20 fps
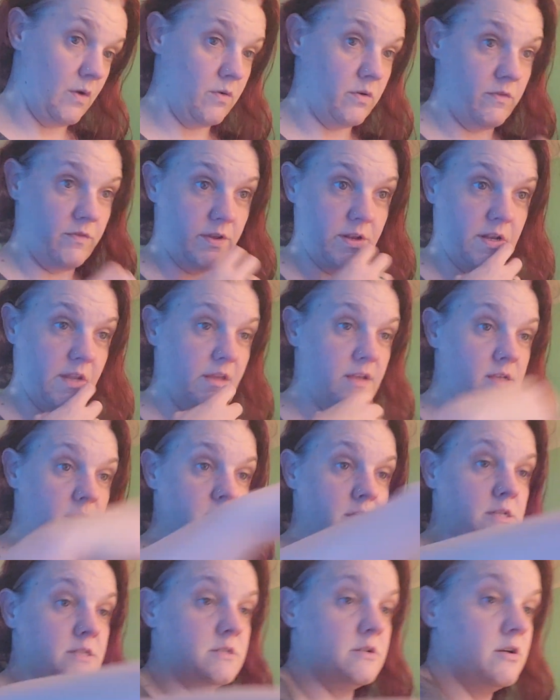If it does,
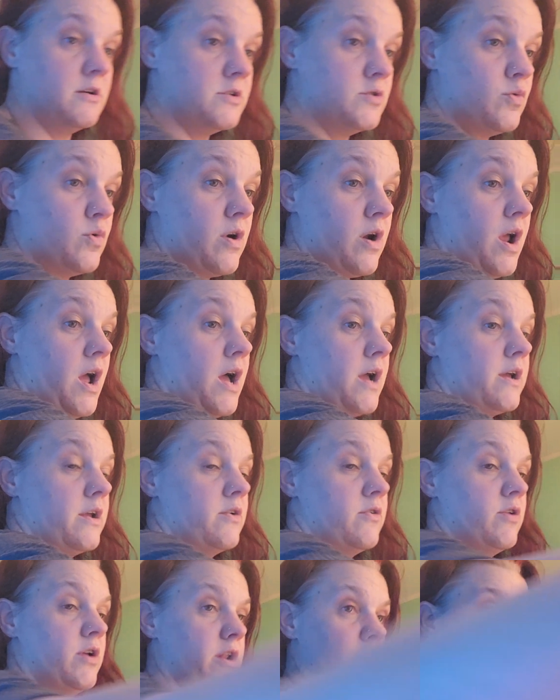it is not to where I
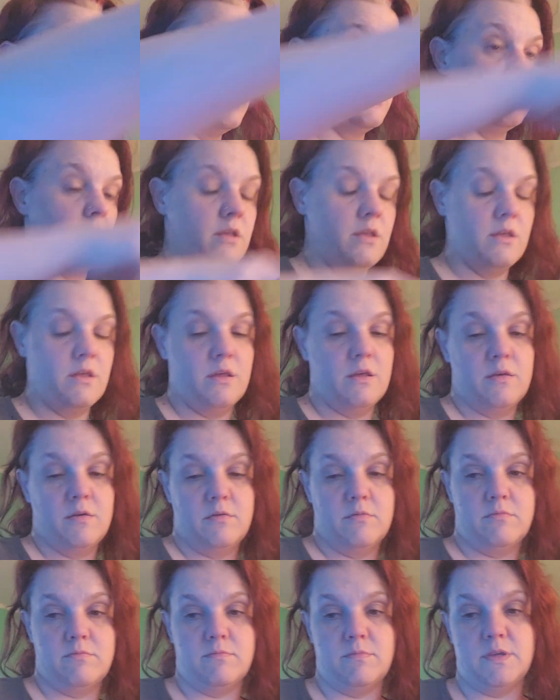can read it.
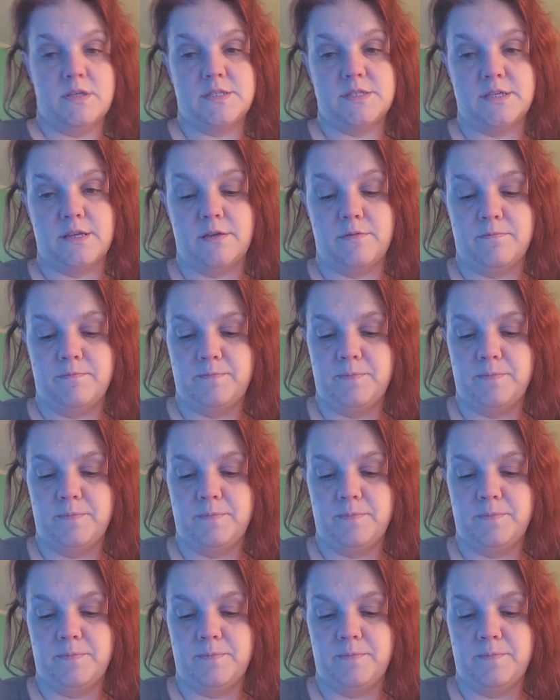Let's see.